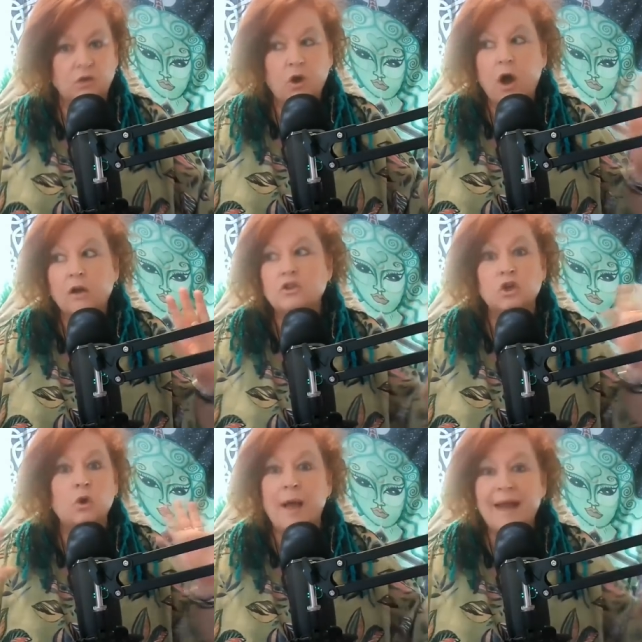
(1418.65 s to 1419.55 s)
You can't
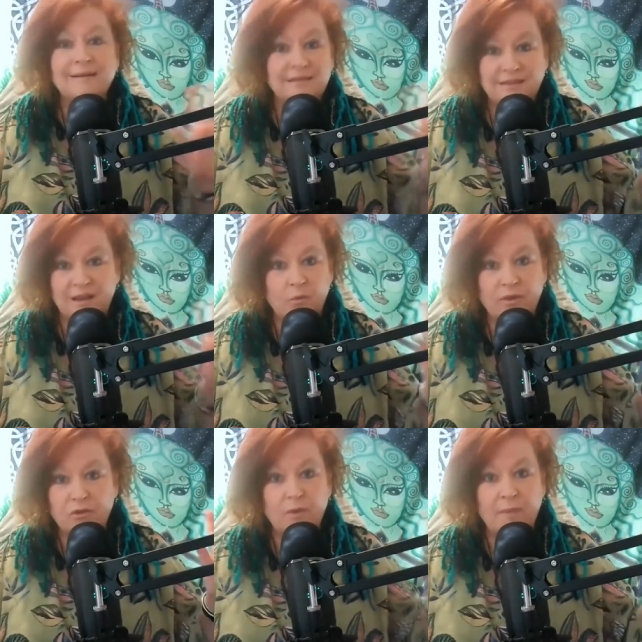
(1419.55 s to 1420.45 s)
do anything
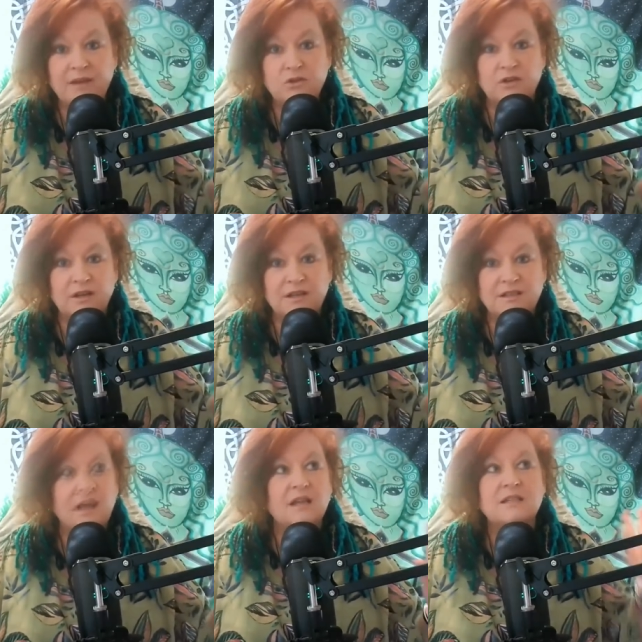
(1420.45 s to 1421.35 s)
with your
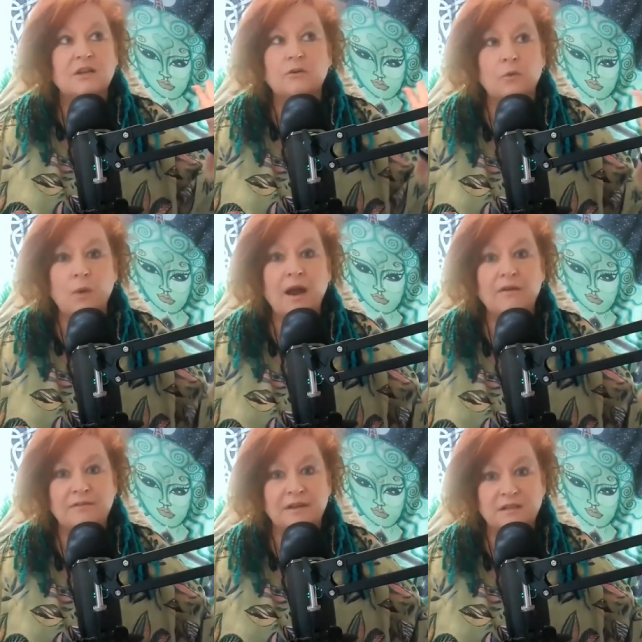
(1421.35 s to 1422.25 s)
matrix until you're
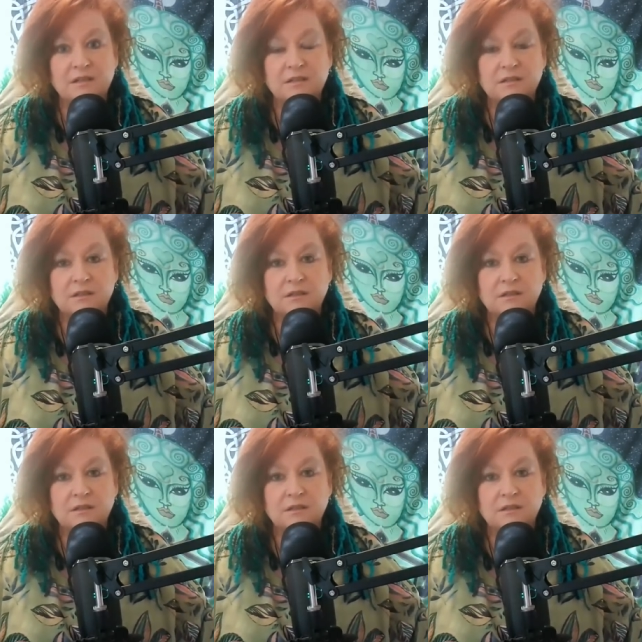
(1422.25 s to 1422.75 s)
aware of it.